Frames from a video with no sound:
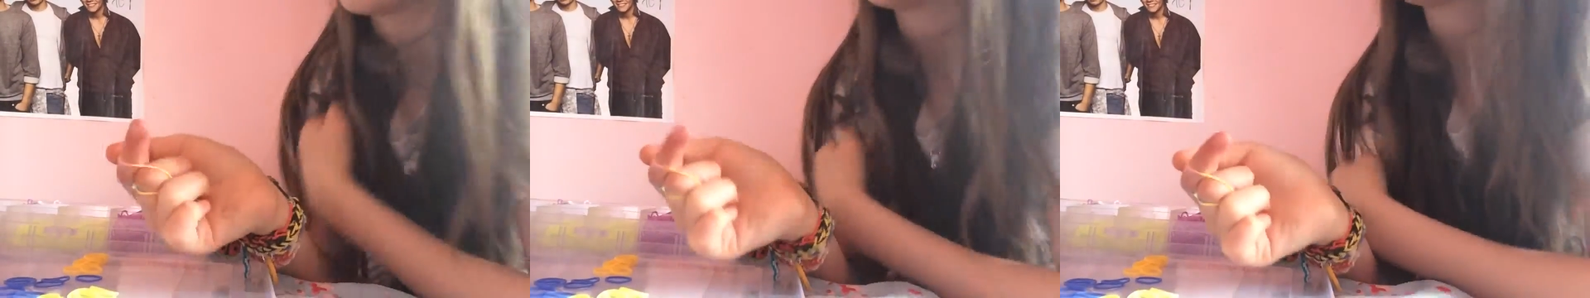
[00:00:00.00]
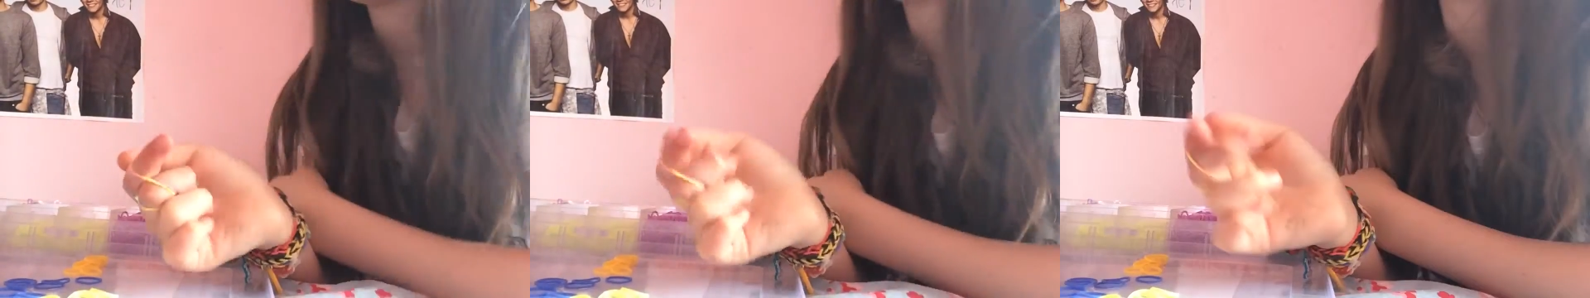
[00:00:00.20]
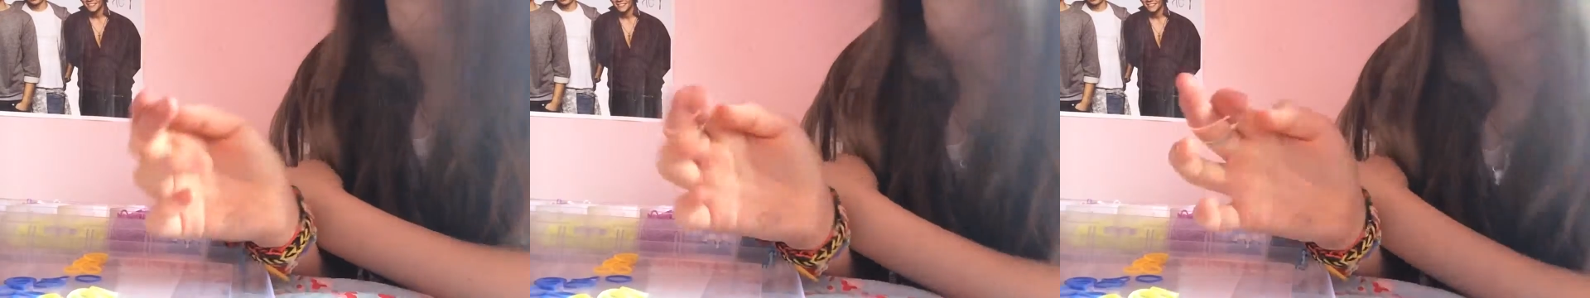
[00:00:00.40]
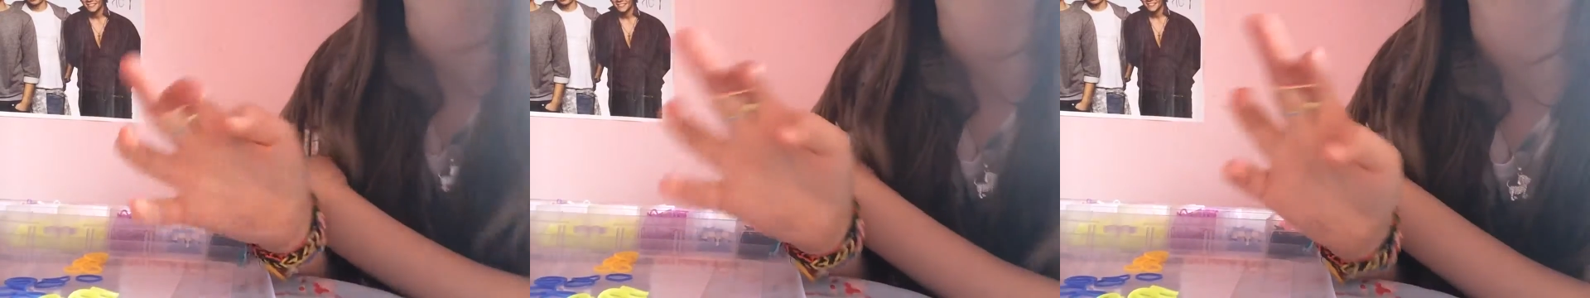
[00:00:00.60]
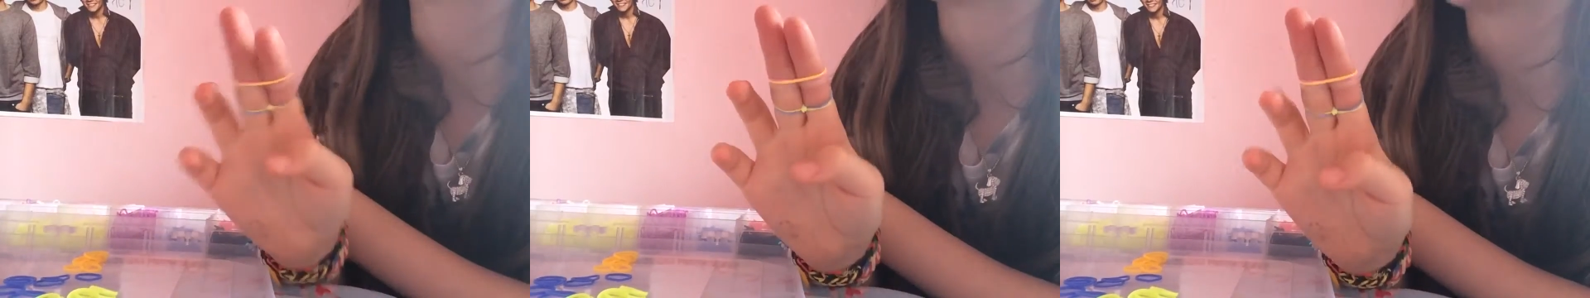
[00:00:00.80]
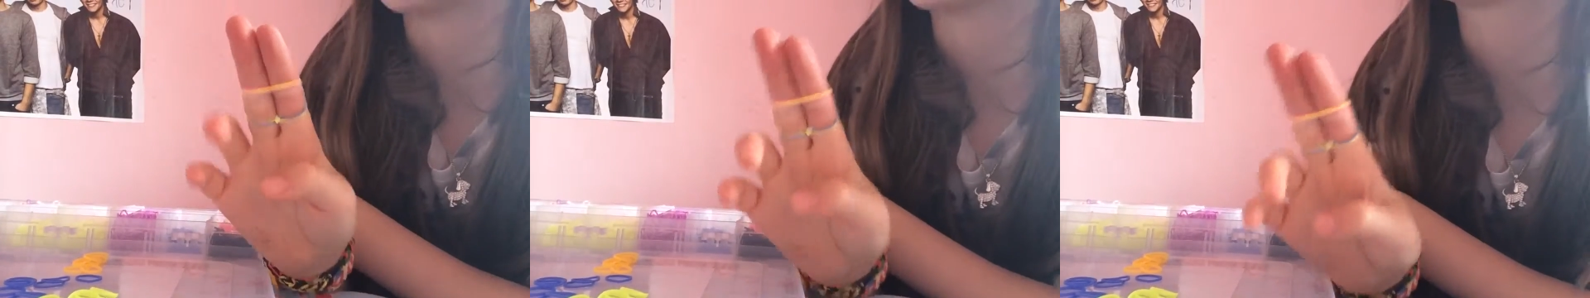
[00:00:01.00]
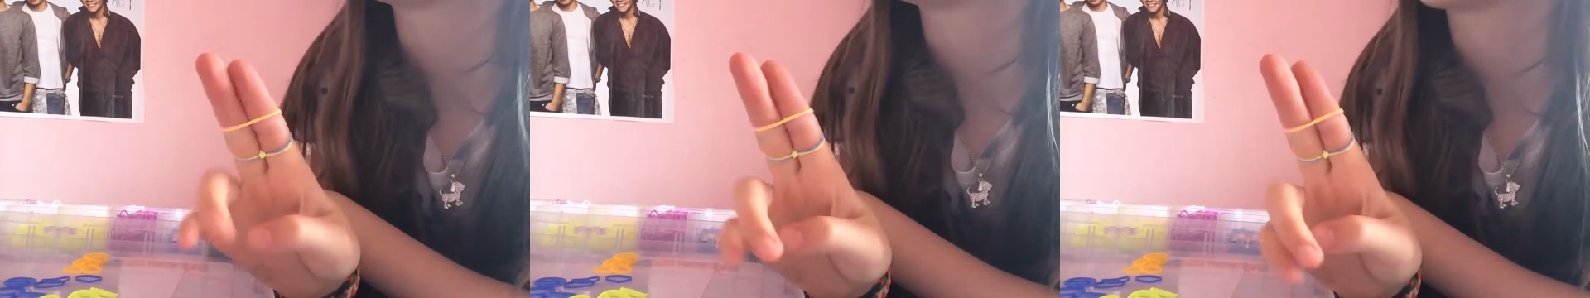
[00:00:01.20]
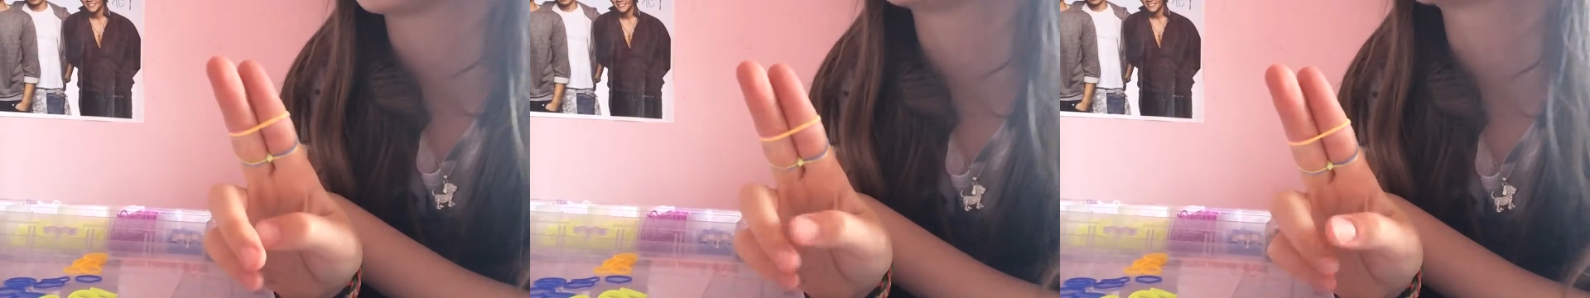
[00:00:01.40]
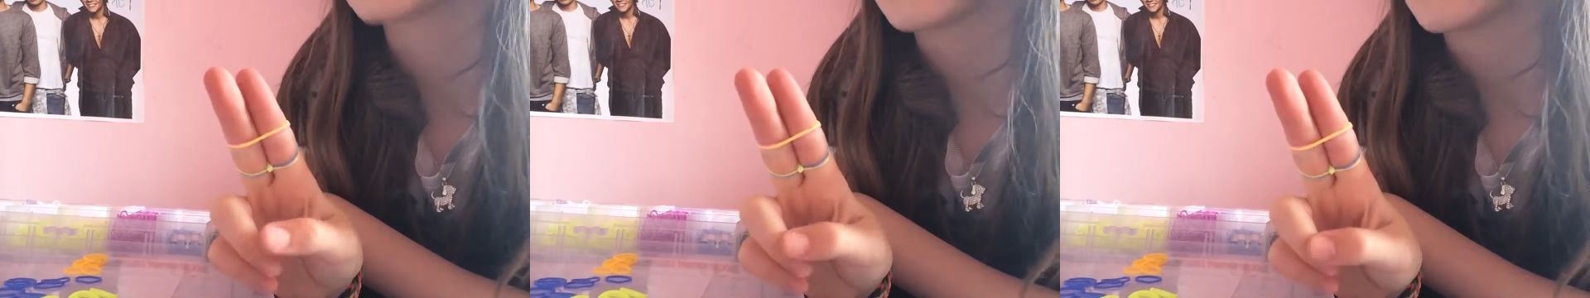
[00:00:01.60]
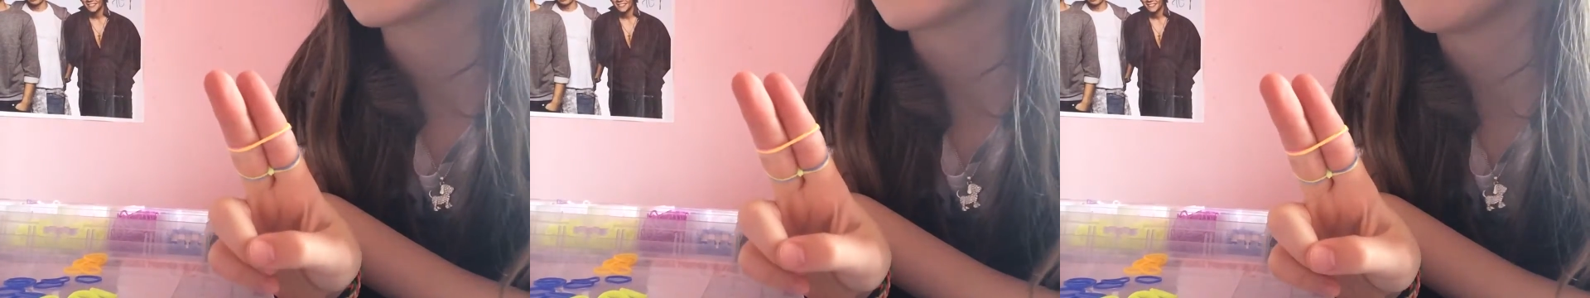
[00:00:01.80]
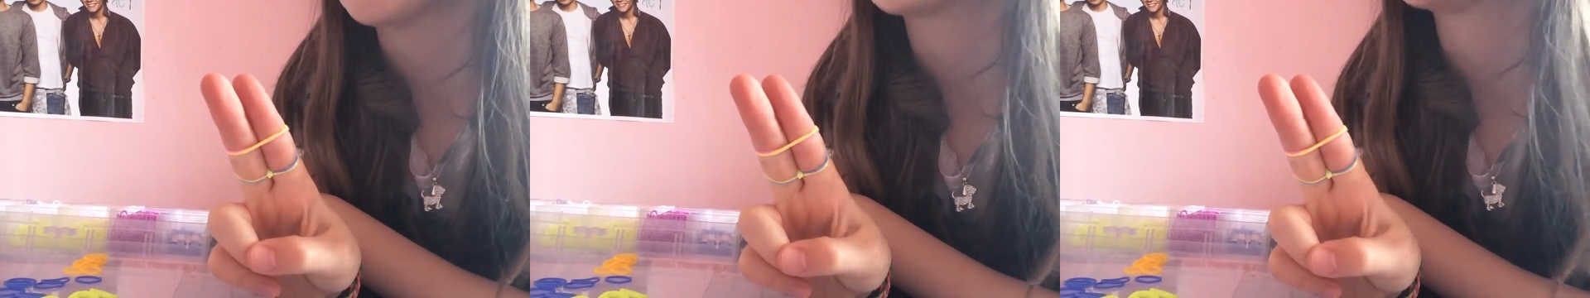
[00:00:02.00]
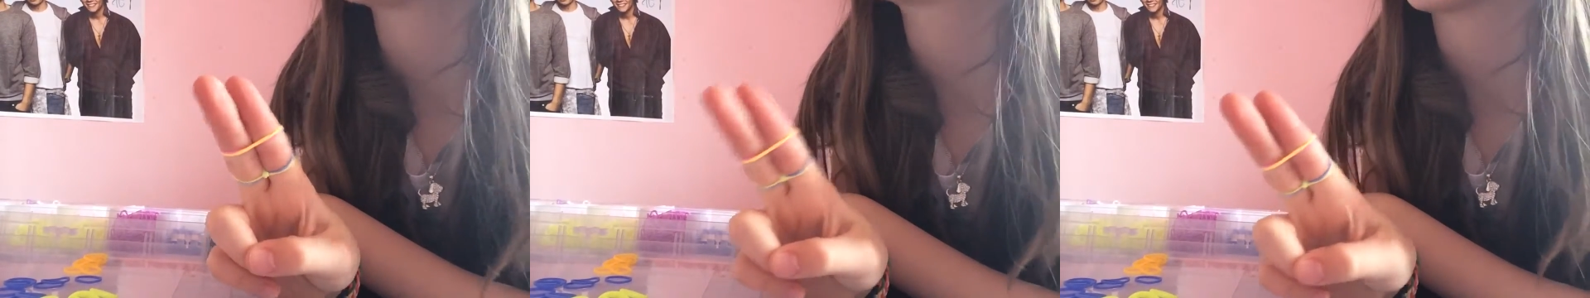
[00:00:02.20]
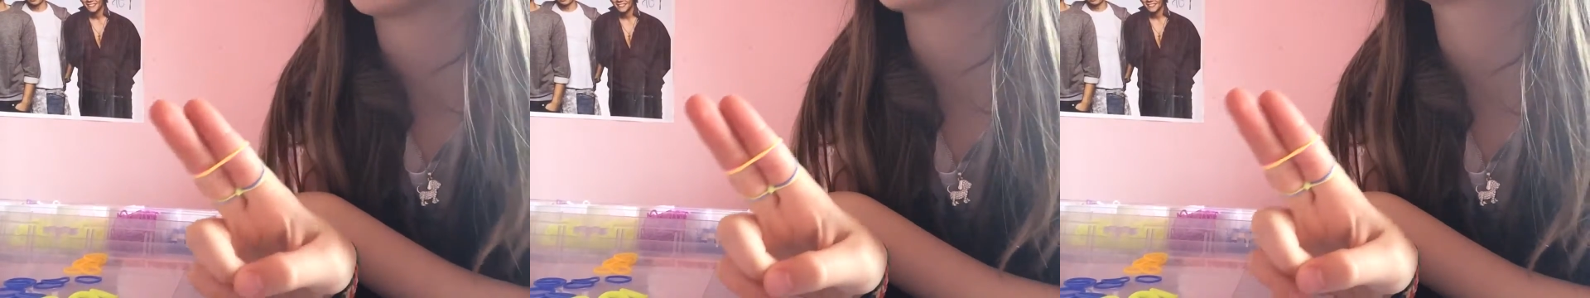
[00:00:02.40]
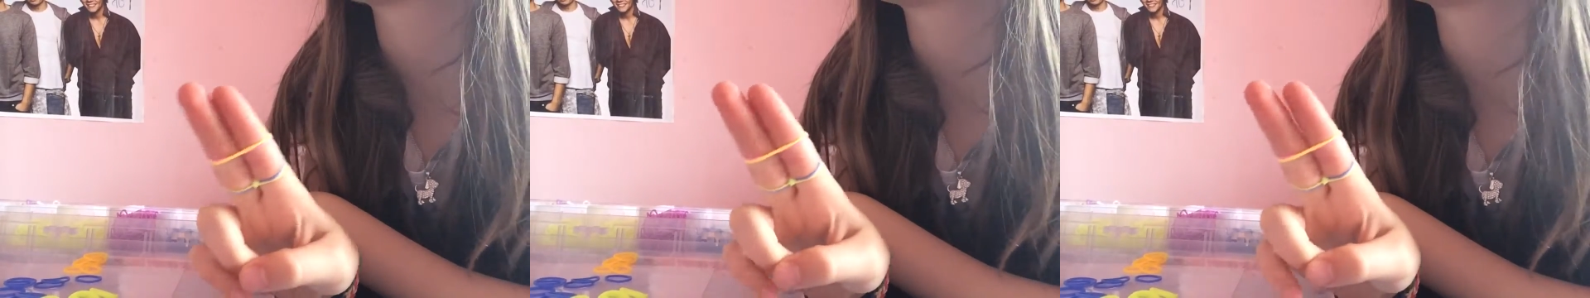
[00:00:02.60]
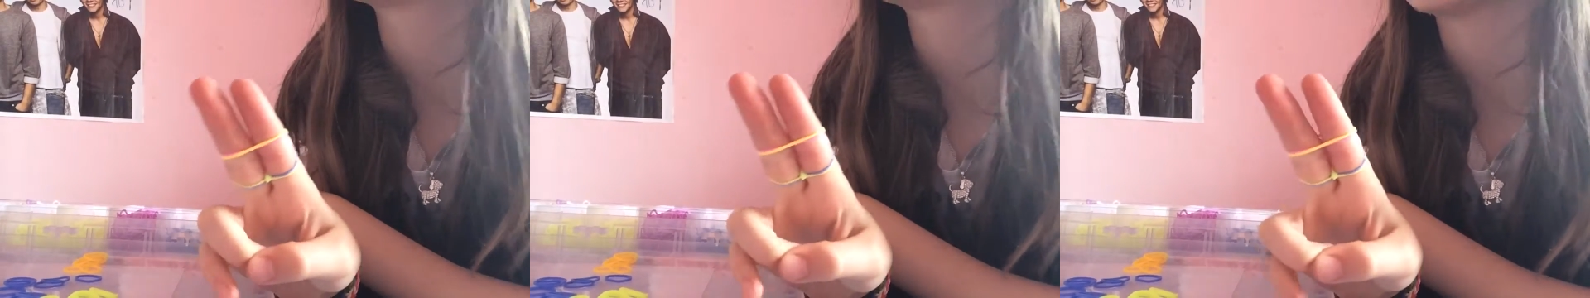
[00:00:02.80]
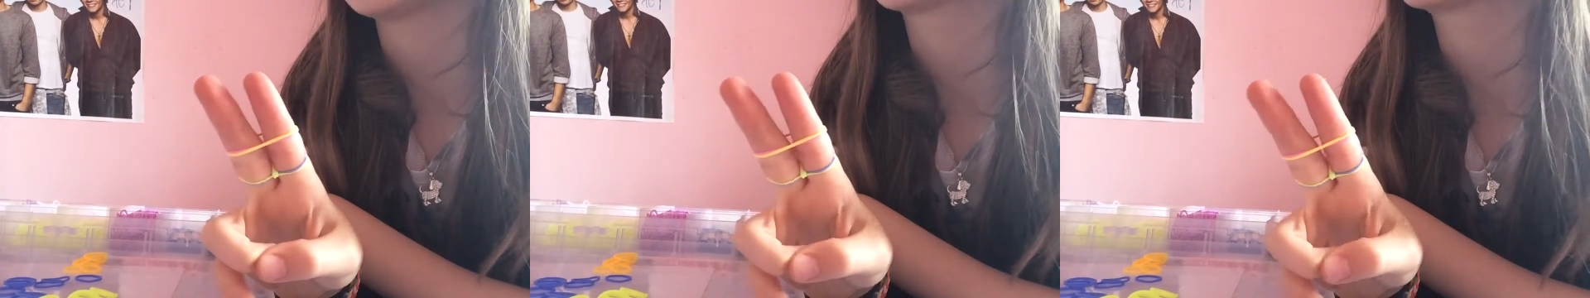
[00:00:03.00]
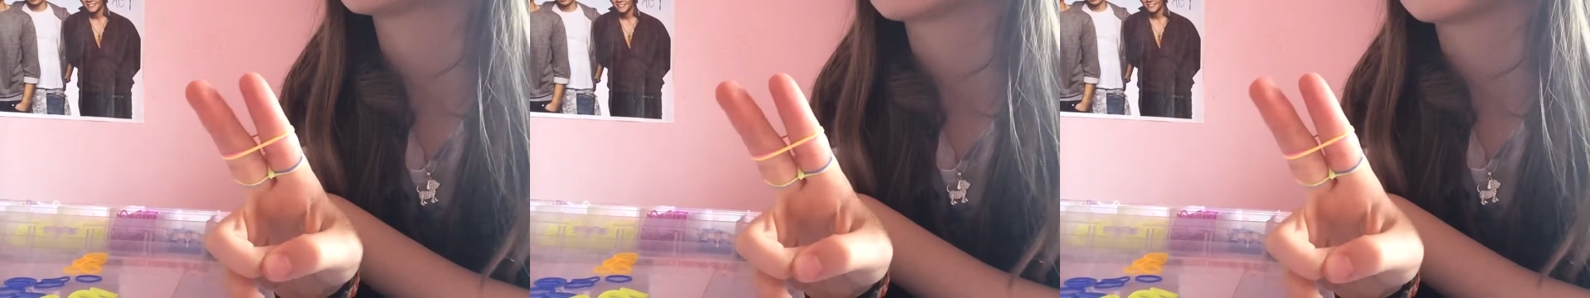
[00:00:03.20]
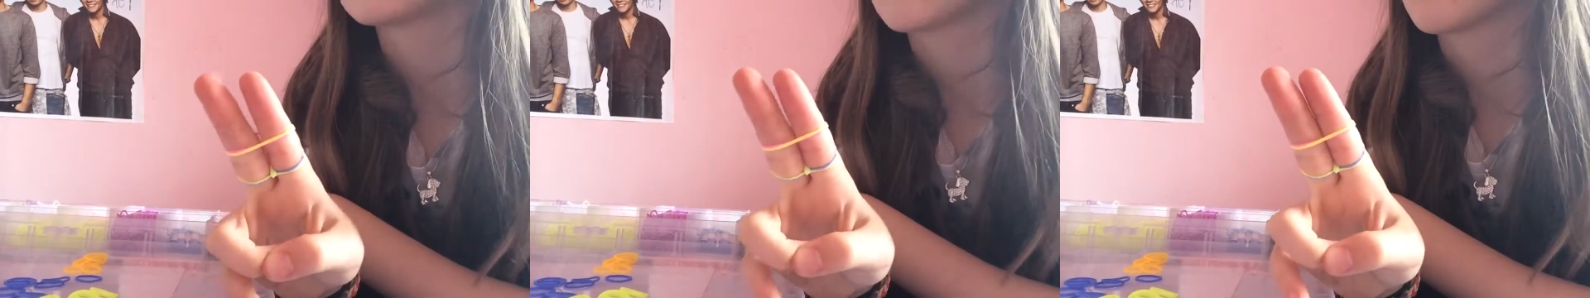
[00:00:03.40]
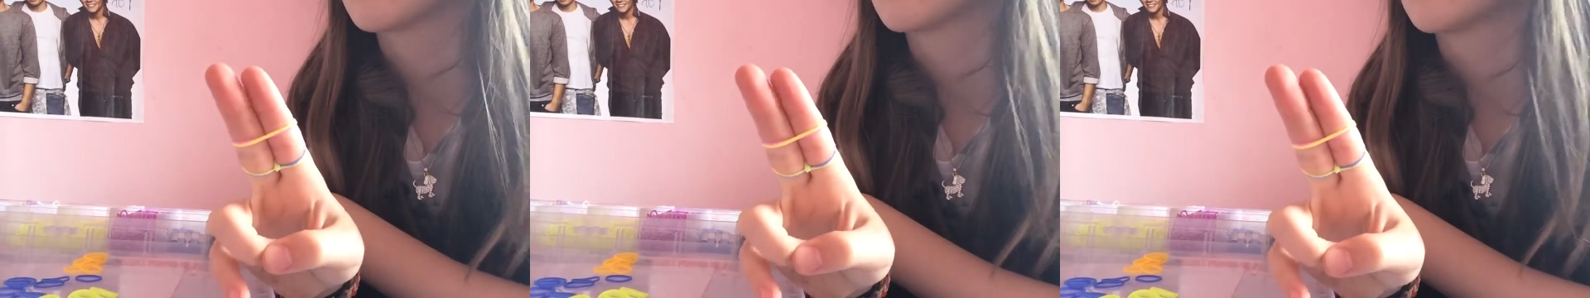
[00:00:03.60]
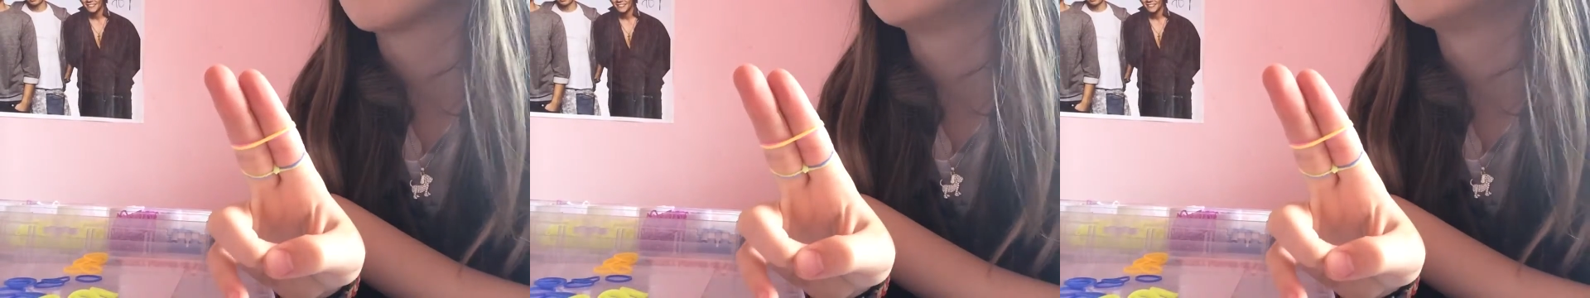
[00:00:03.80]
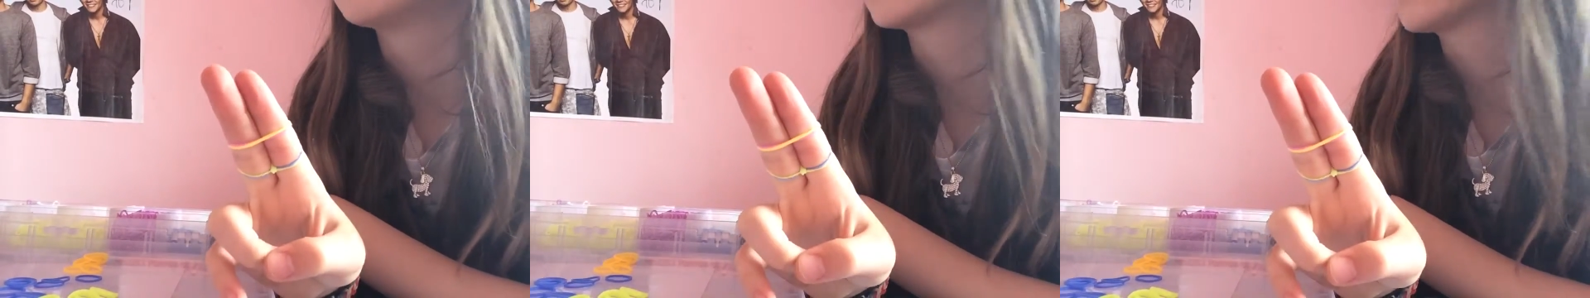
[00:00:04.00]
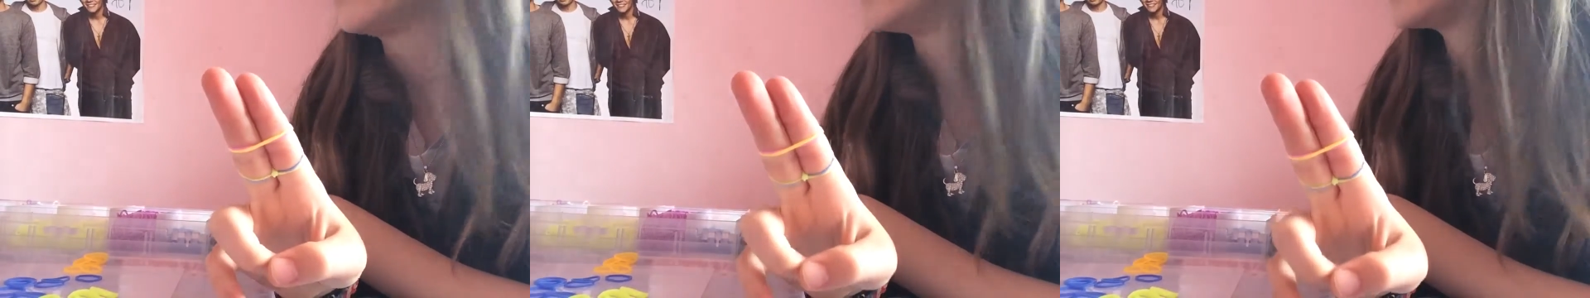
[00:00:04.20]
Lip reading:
No face is visible, so there are no lips to read.